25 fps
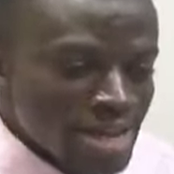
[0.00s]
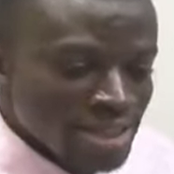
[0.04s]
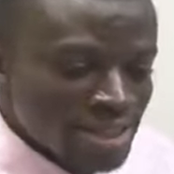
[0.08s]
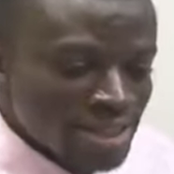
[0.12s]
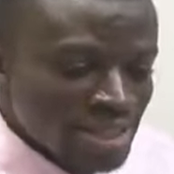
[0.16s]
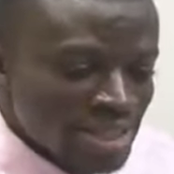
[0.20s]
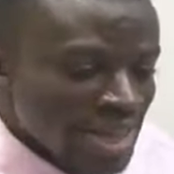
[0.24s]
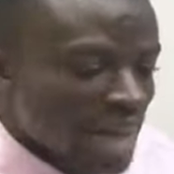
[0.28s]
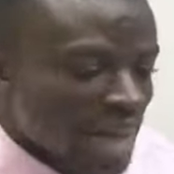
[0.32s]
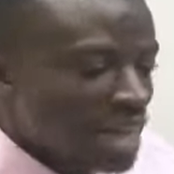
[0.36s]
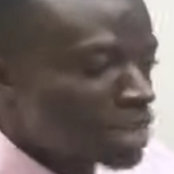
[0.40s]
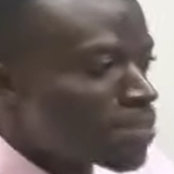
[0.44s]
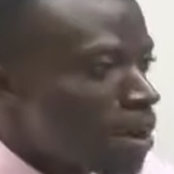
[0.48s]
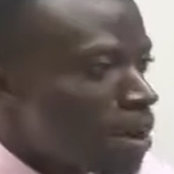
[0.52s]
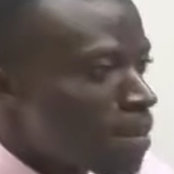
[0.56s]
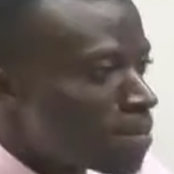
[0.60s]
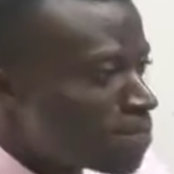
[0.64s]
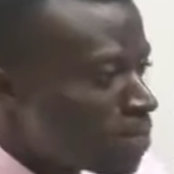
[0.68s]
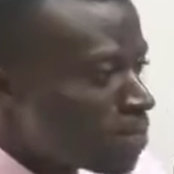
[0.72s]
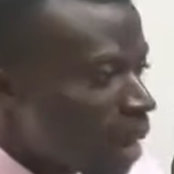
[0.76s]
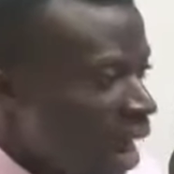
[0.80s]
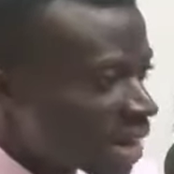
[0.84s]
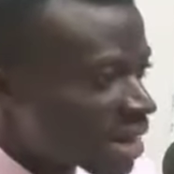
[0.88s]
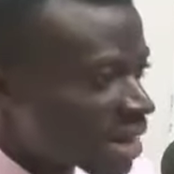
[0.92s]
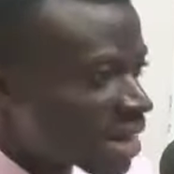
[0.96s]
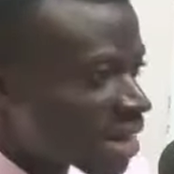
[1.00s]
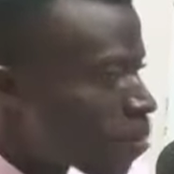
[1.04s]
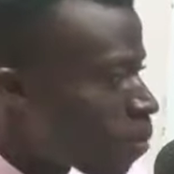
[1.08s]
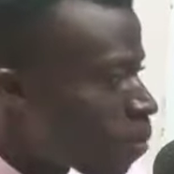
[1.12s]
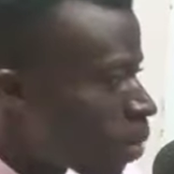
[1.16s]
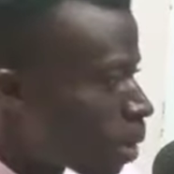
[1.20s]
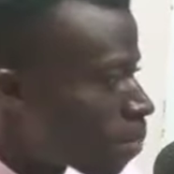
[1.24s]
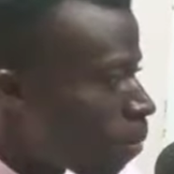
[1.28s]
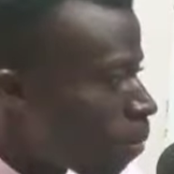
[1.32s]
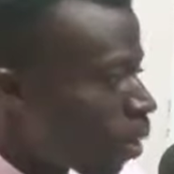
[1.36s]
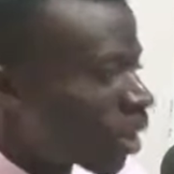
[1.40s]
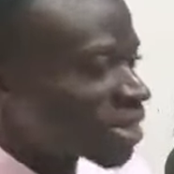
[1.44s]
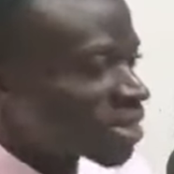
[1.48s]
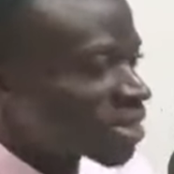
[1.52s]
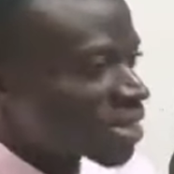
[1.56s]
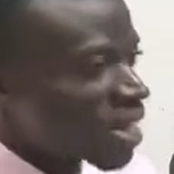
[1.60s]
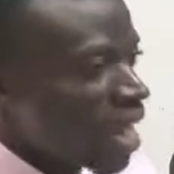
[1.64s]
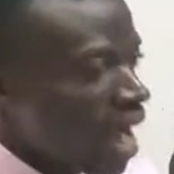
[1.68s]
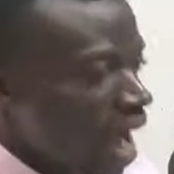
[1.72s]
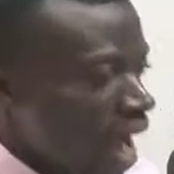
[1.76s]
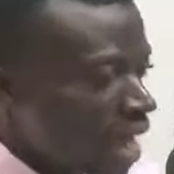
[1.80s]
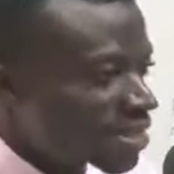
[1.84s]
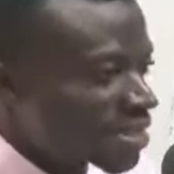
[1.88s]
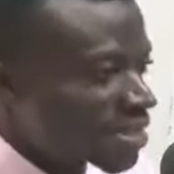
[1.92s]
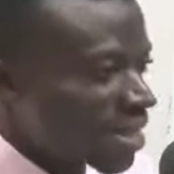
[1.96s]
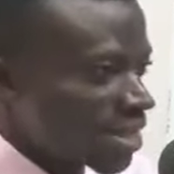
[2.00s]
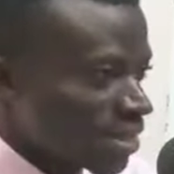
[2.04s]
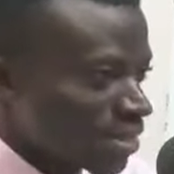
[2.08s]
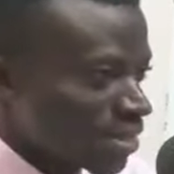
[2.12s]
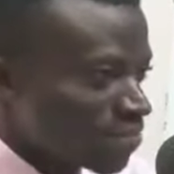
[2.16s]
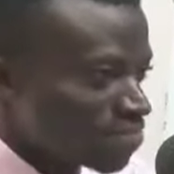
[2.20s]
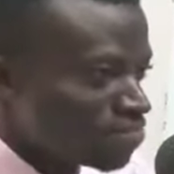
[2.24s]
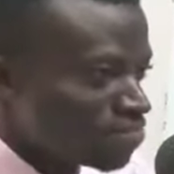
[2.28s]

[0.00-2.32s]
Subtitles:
She has been battling with political actors.